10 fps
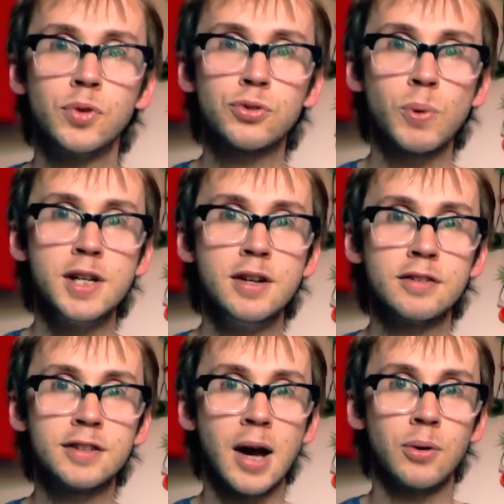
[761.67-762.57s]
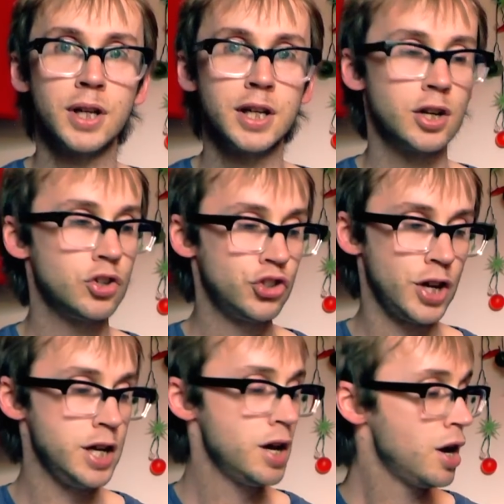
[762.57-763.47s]
sweet sounding
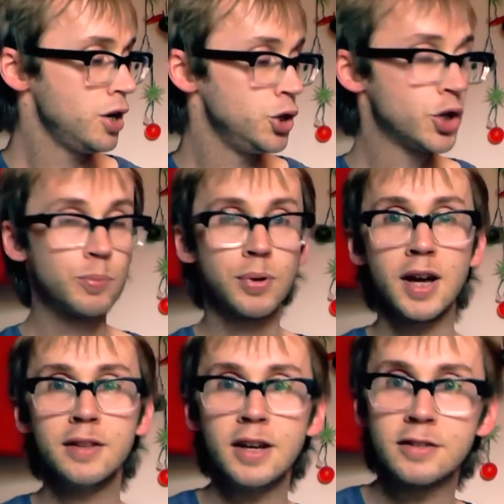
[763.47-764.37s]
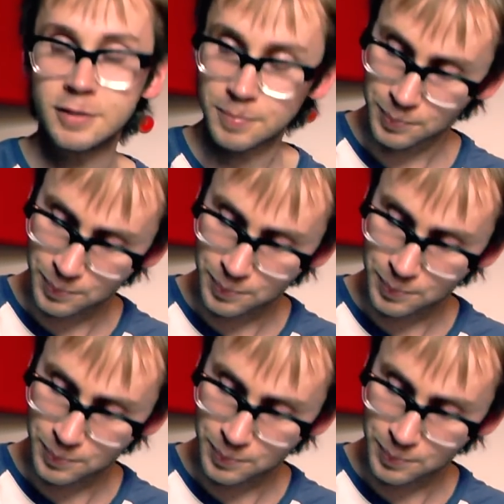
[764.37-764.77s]
G, you could play this,